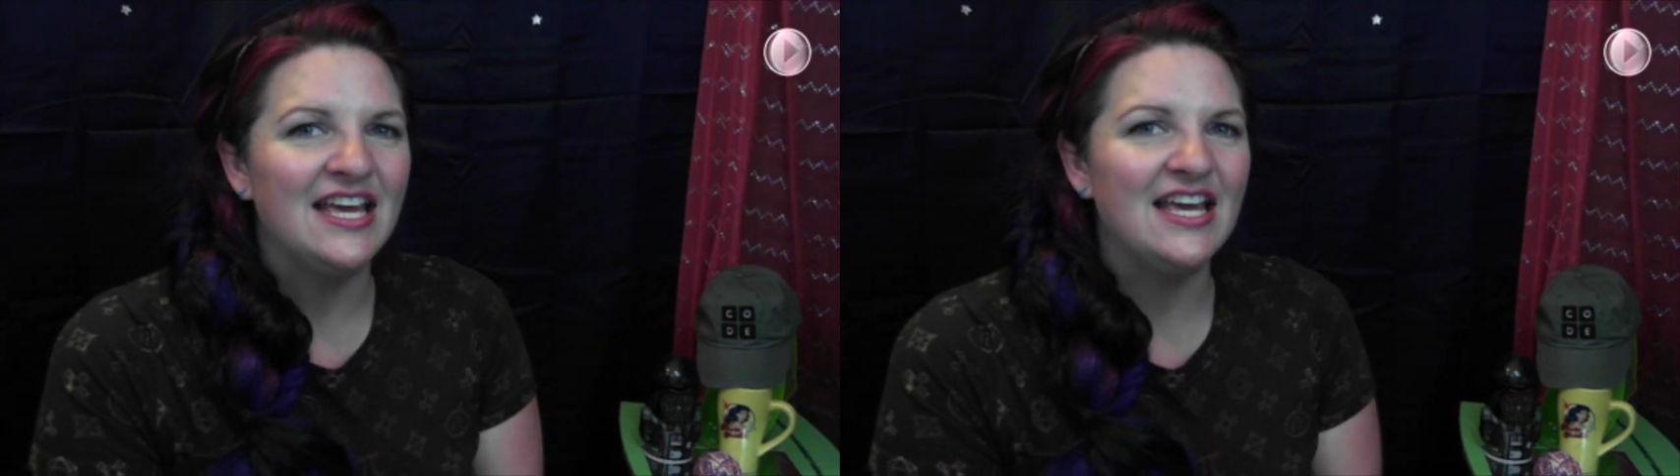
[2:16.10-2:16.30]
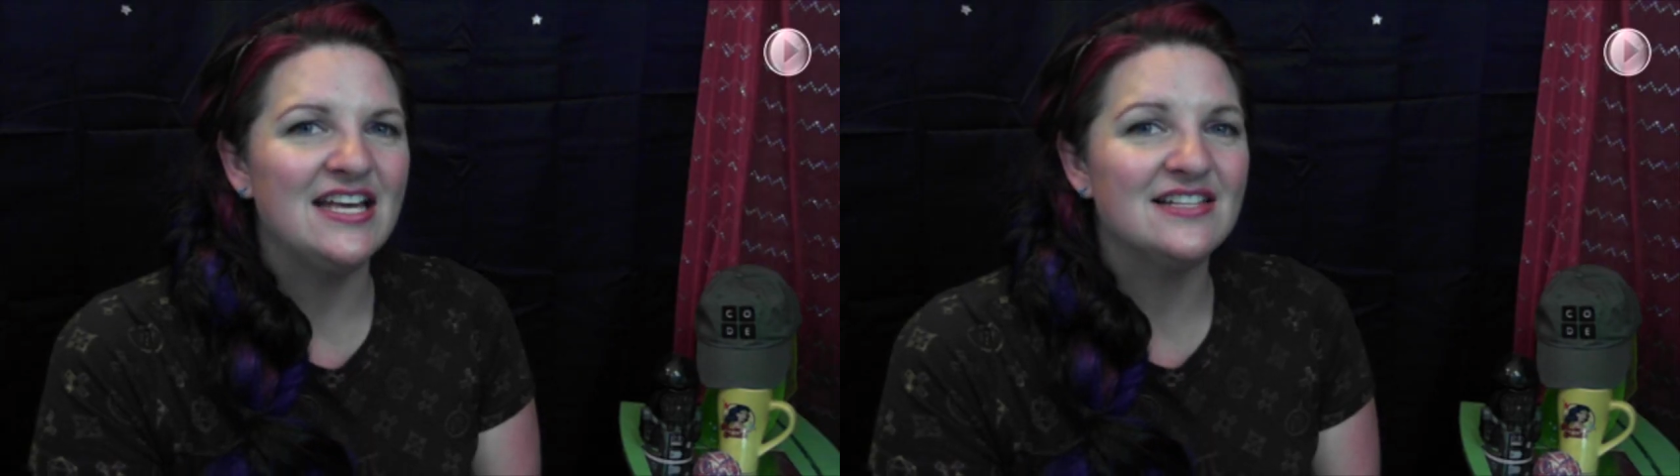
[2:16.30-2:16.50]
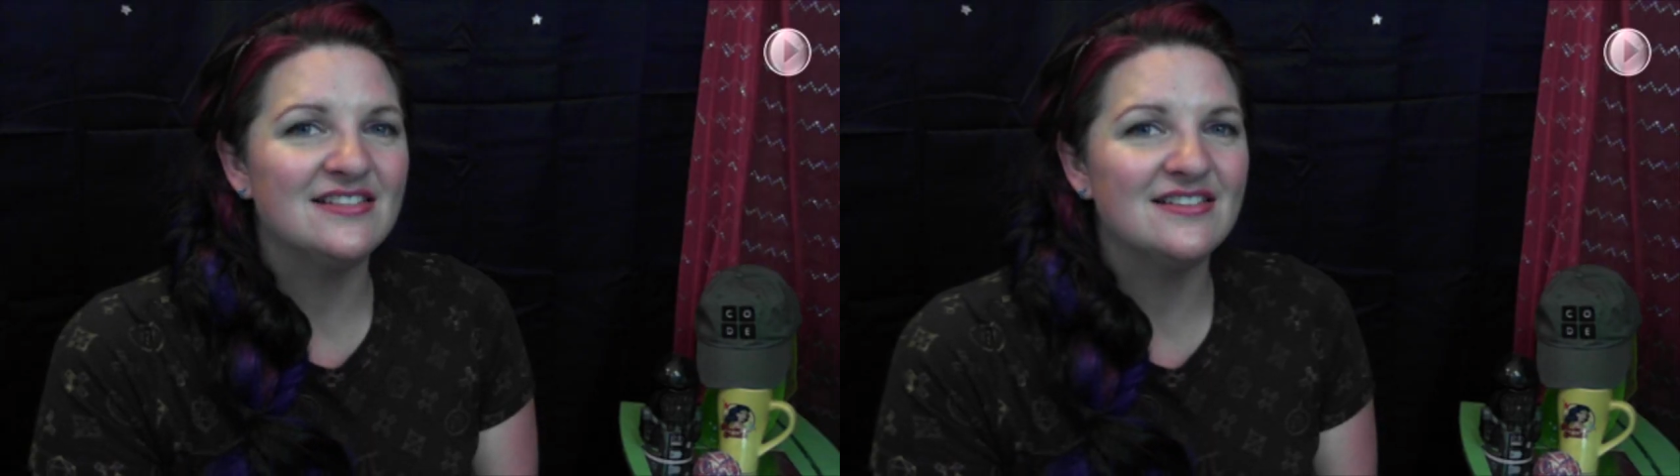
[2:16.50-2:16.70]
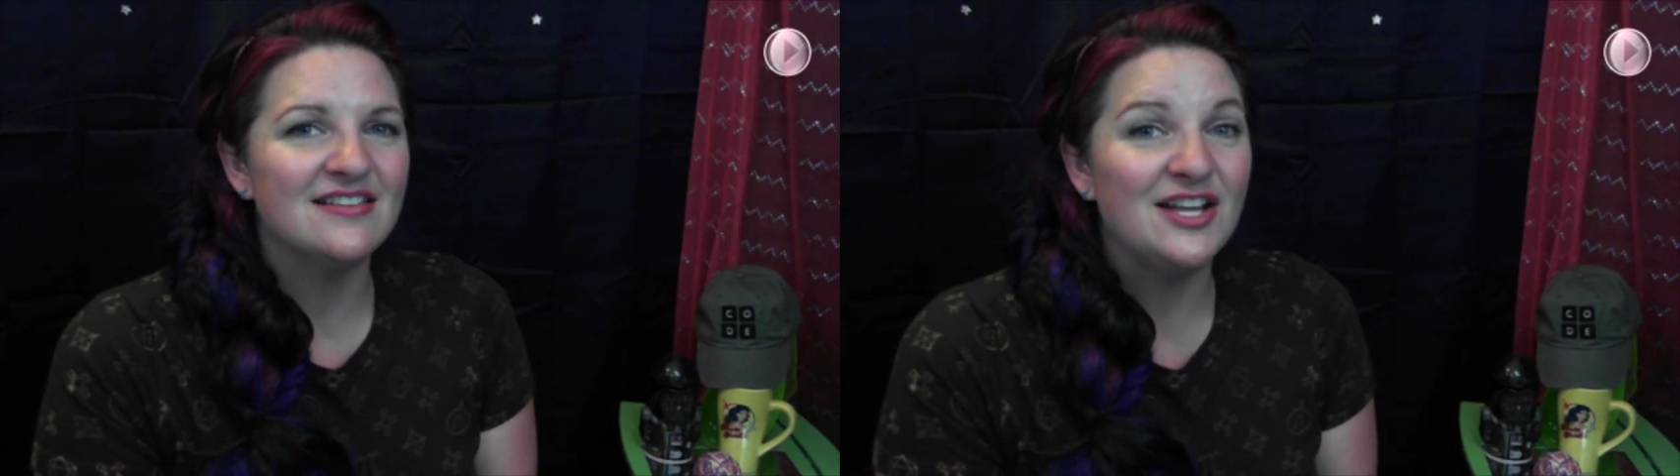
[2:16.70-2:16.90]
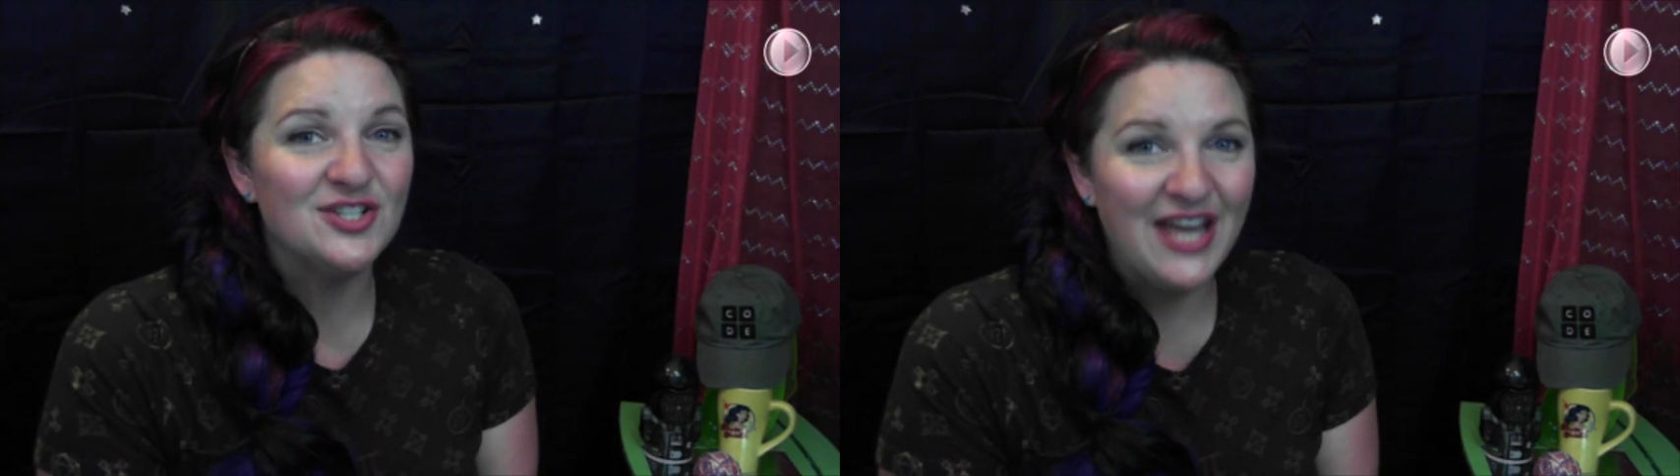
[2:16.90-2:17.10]
it's
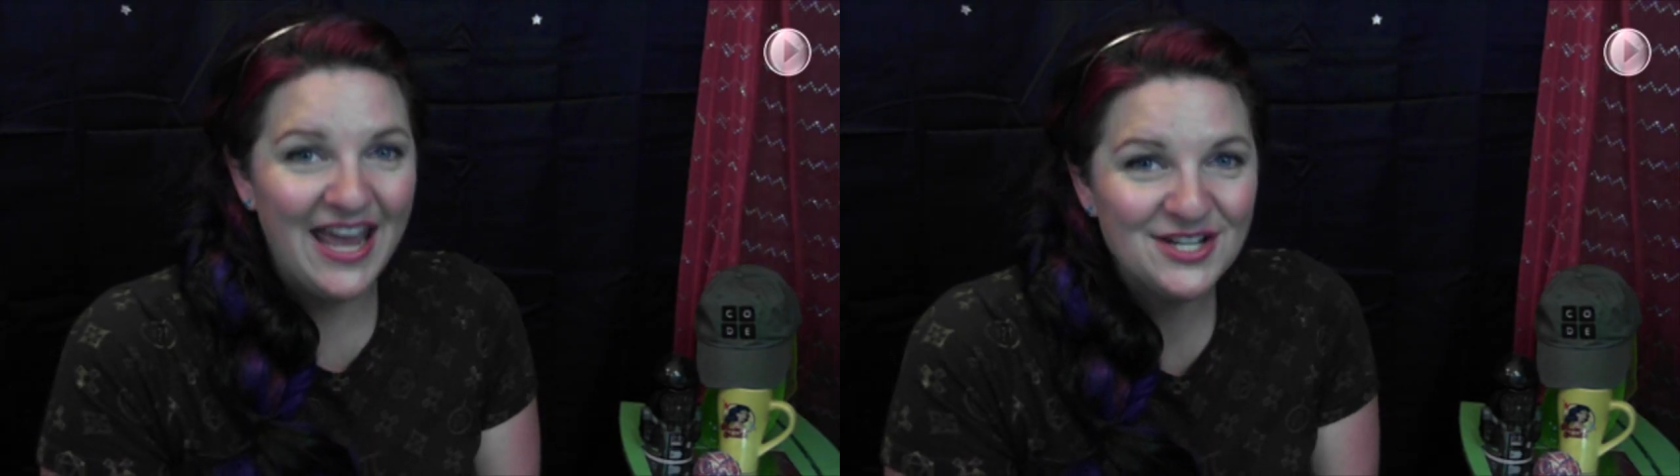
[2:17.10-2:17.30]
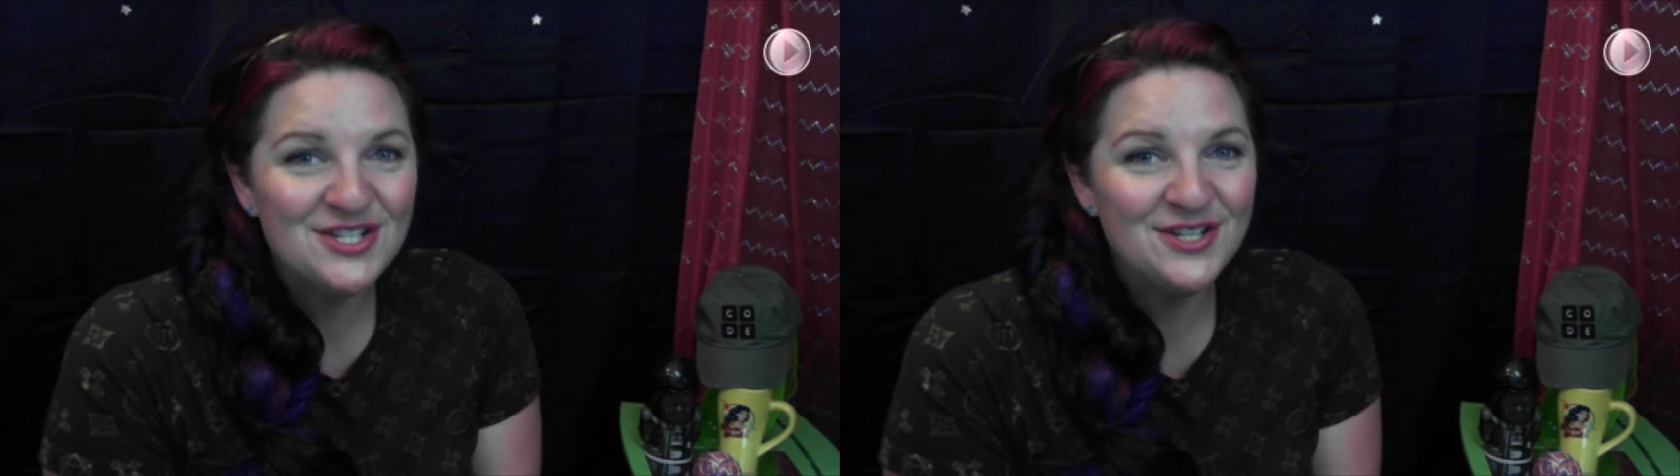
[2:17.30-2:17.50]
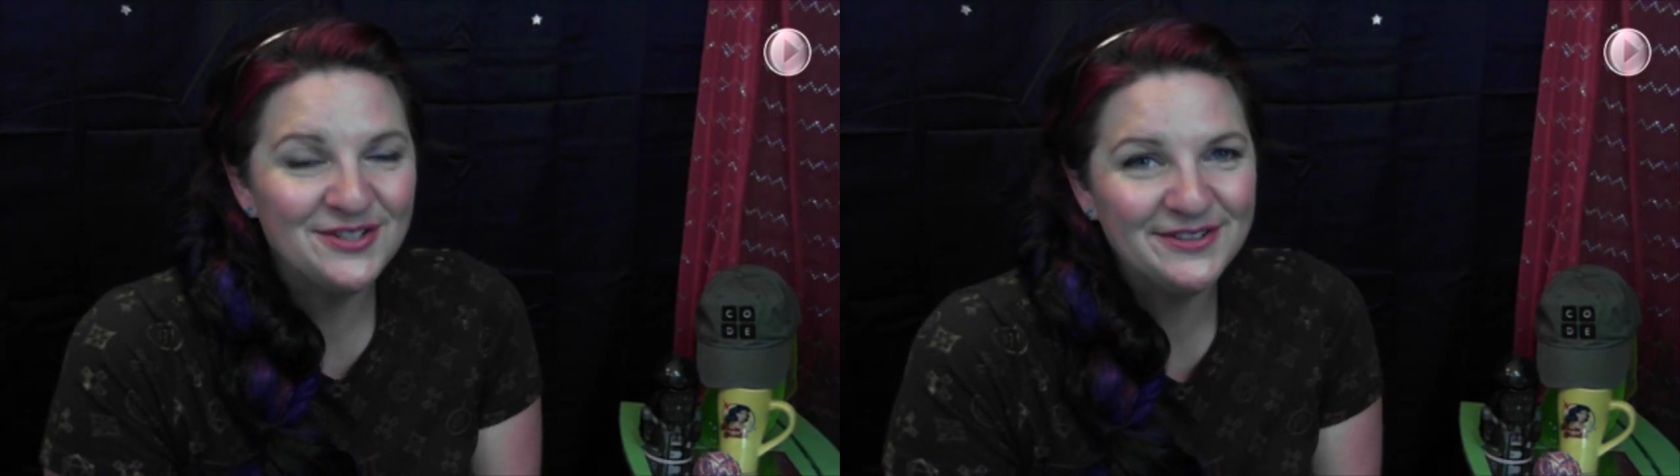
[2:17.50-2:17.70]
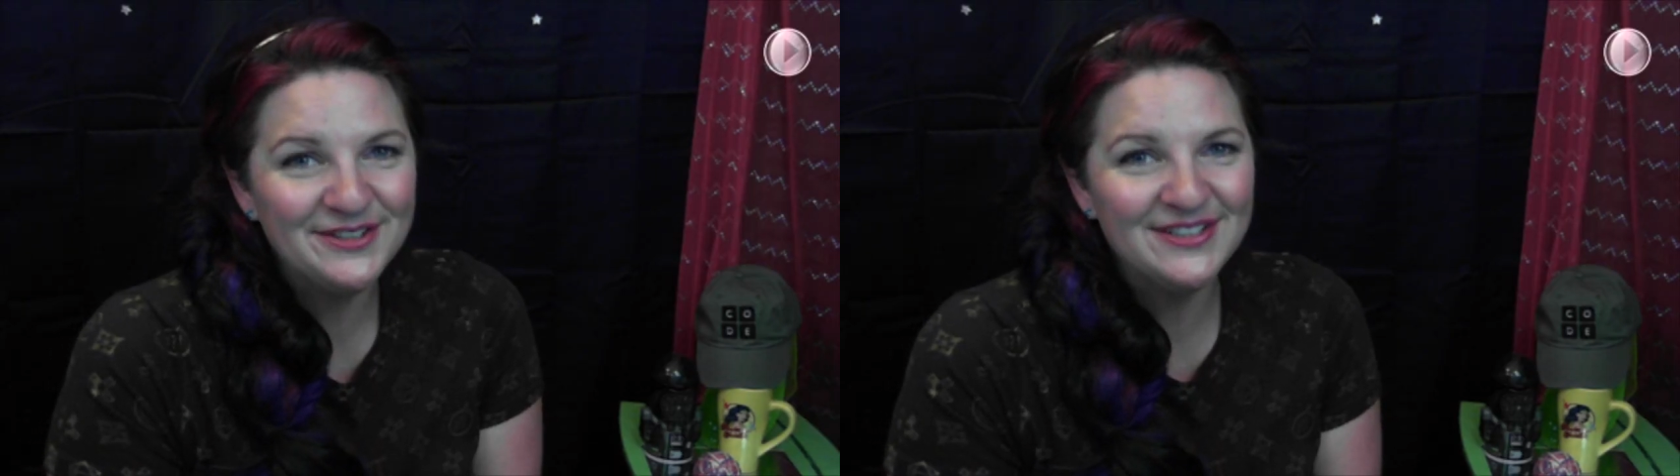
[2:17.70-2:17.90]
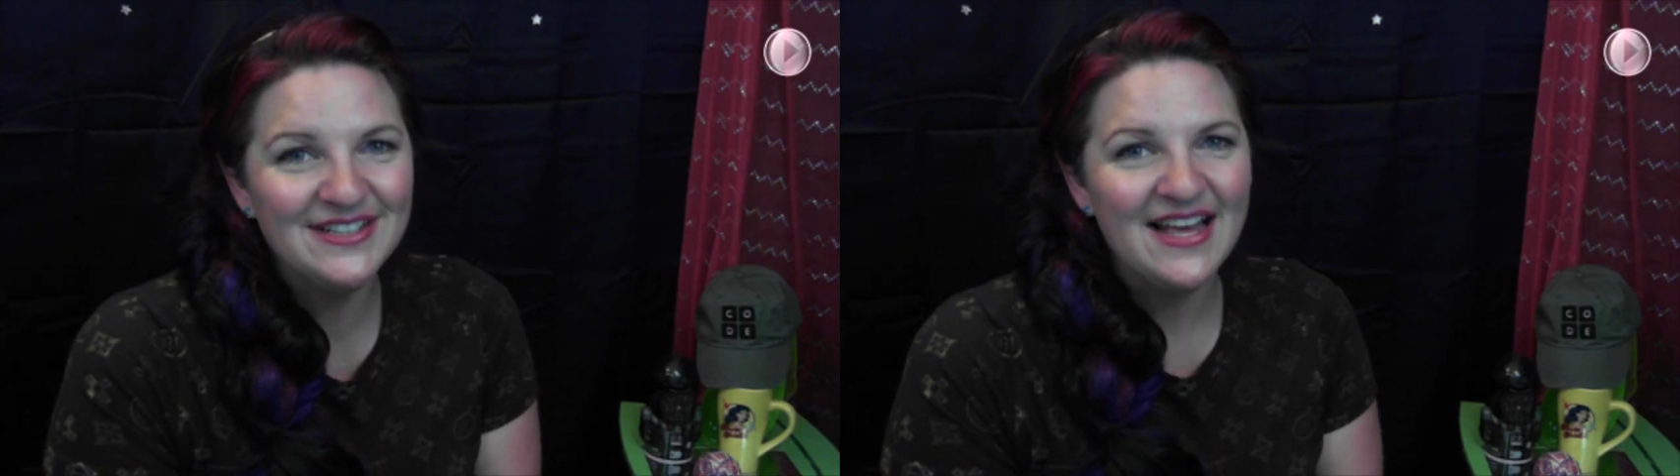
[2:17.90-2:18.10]

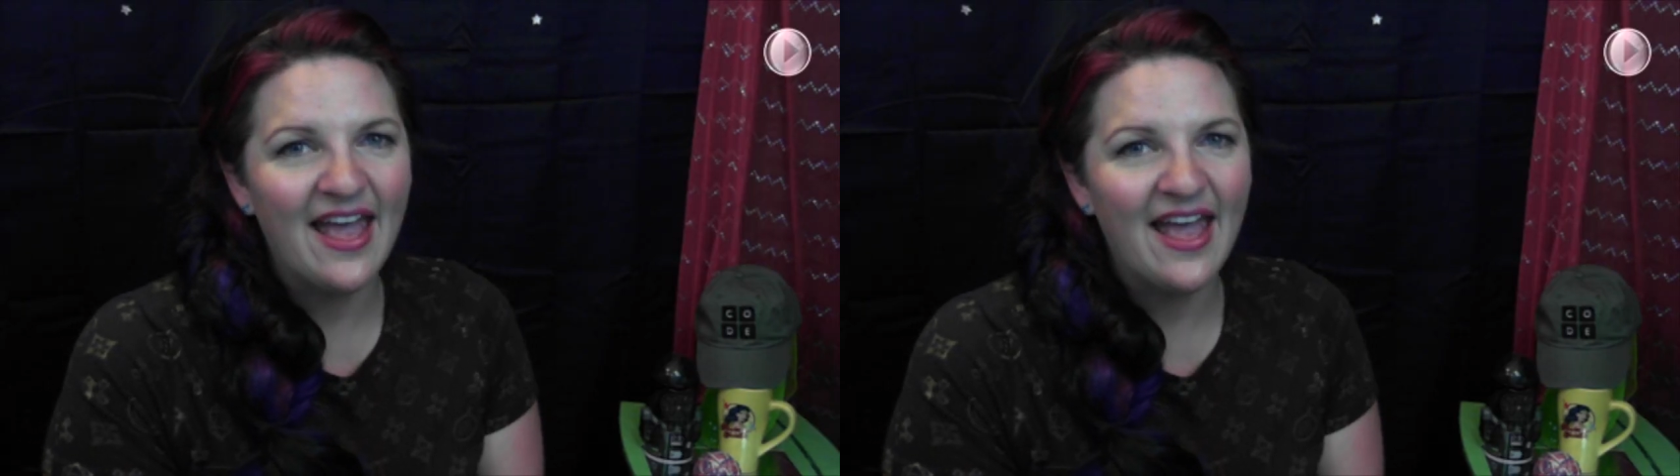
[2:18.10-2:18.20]
educational,